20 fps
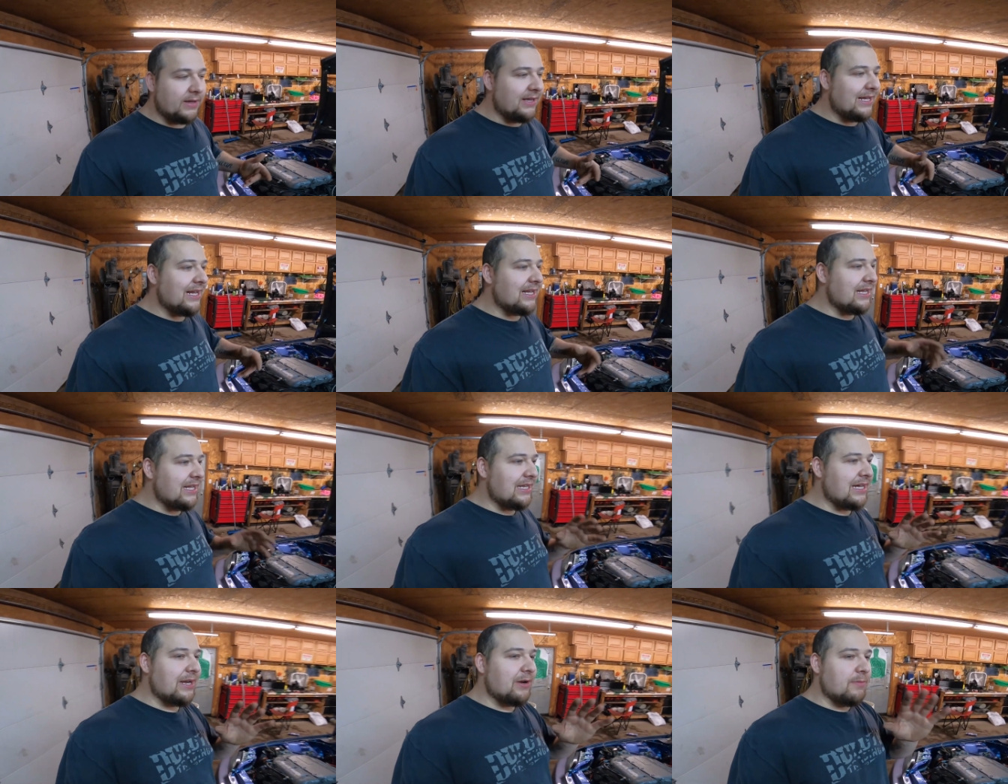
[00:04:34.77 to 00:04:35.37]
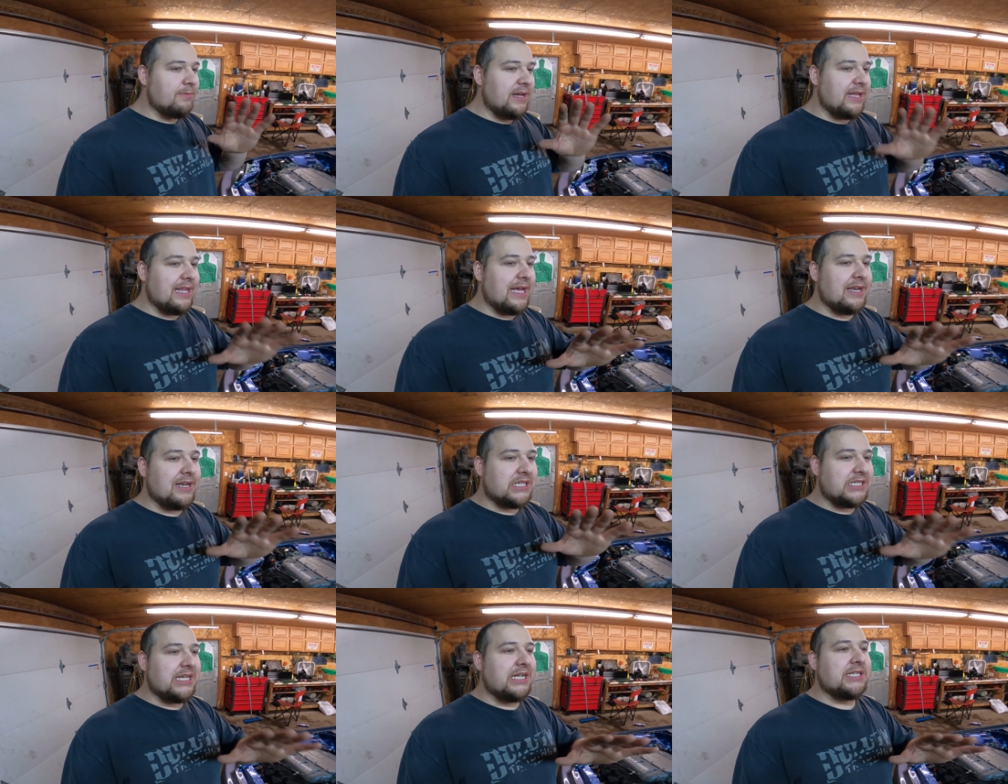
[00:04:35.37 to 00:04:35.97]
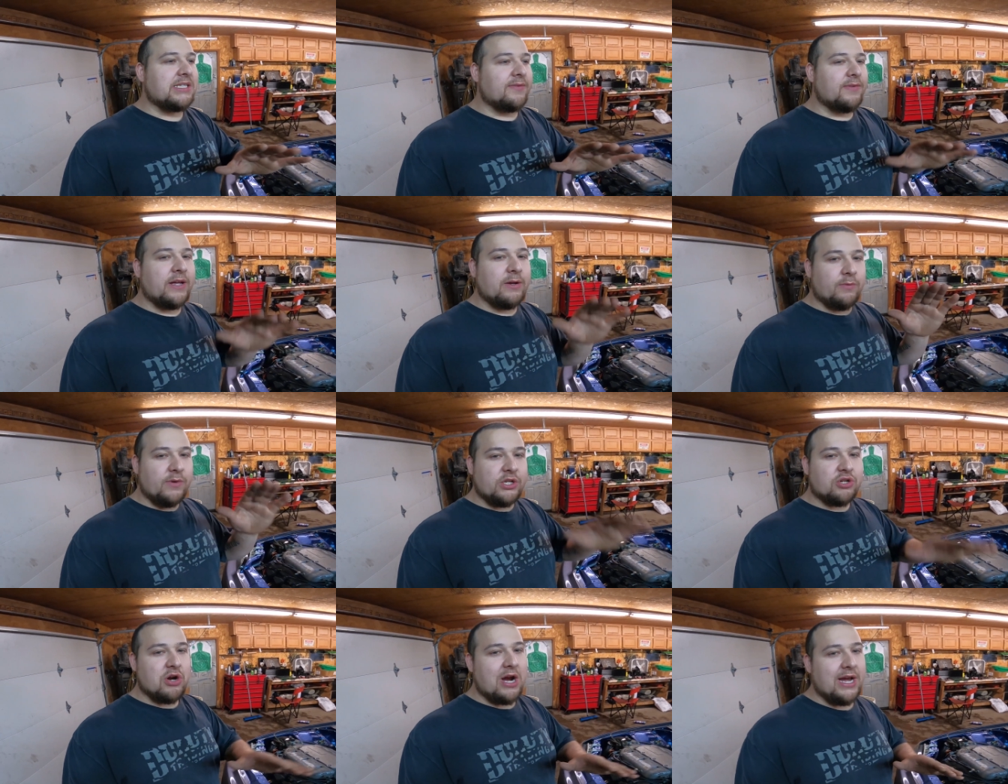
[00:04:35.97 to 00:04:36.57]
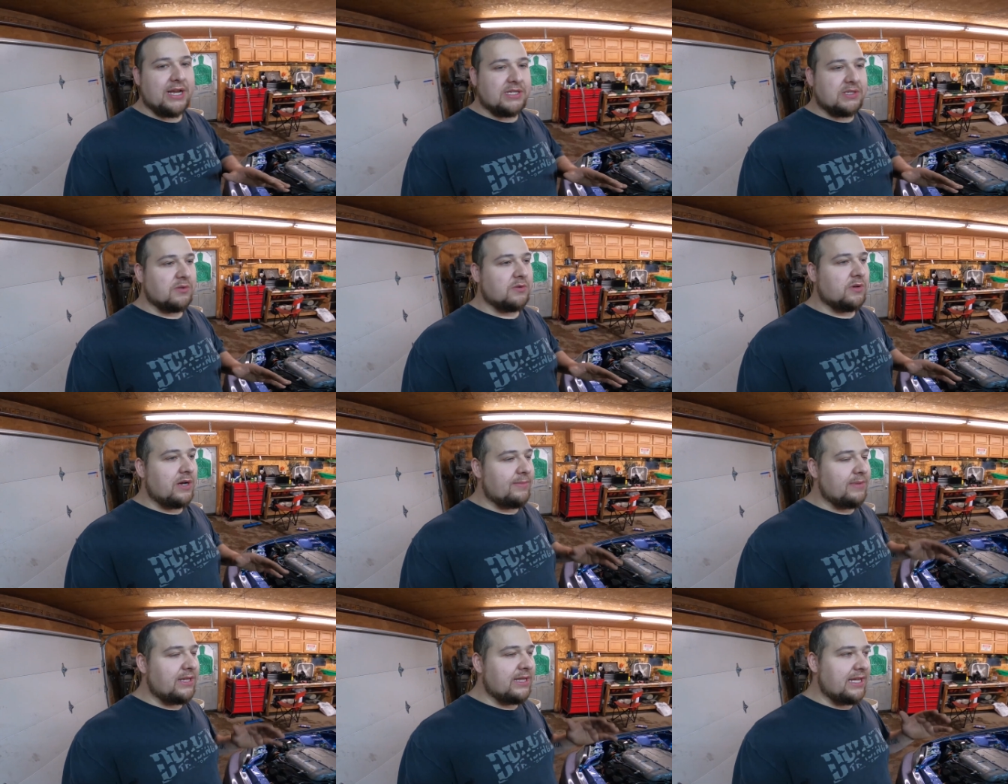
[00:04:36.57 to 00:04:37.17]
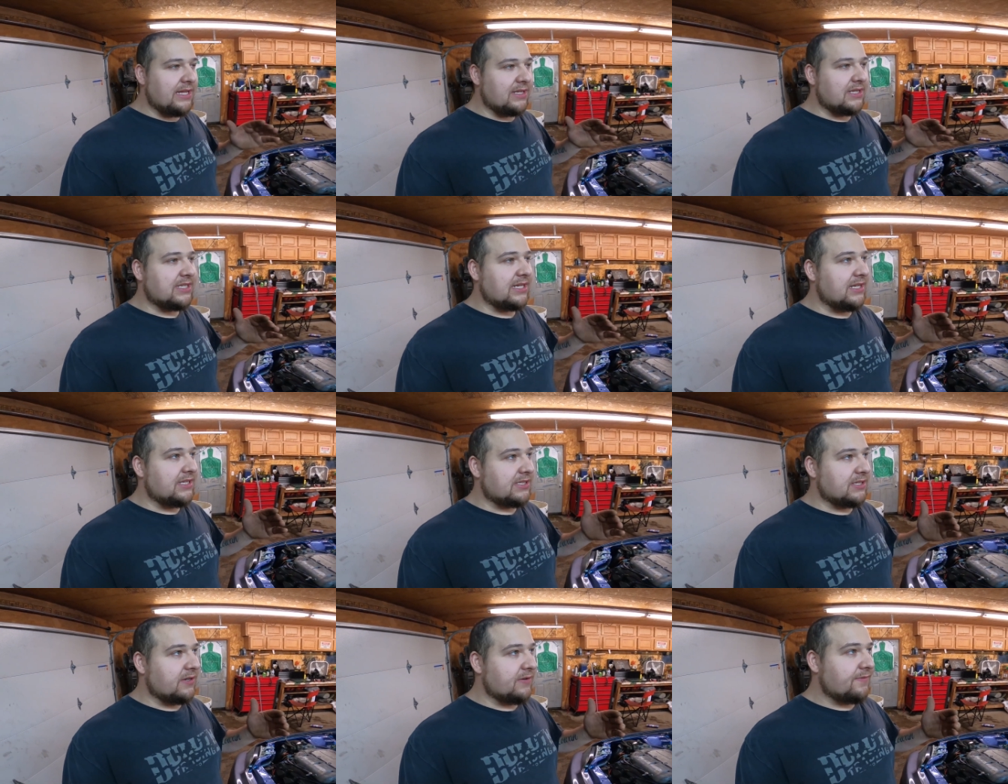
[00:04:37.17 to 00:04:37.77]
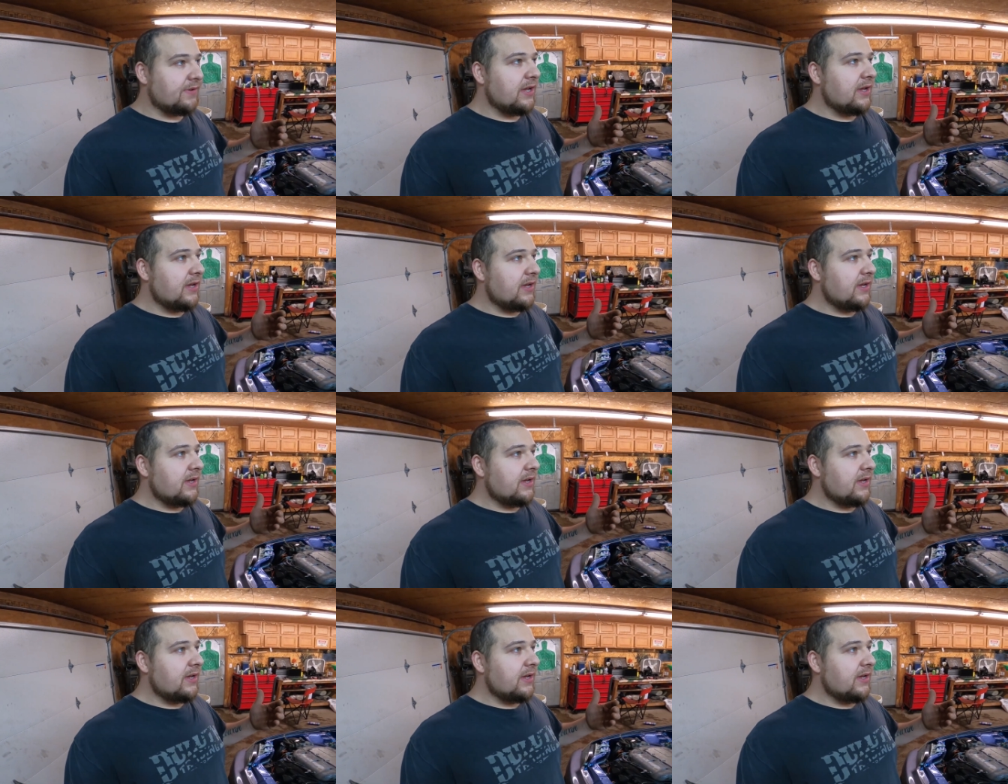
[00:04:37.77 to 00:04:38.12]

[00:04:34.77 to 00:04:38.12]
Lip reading: And that I don't mean that in the sense of like we tried to. I mean that in the sense of,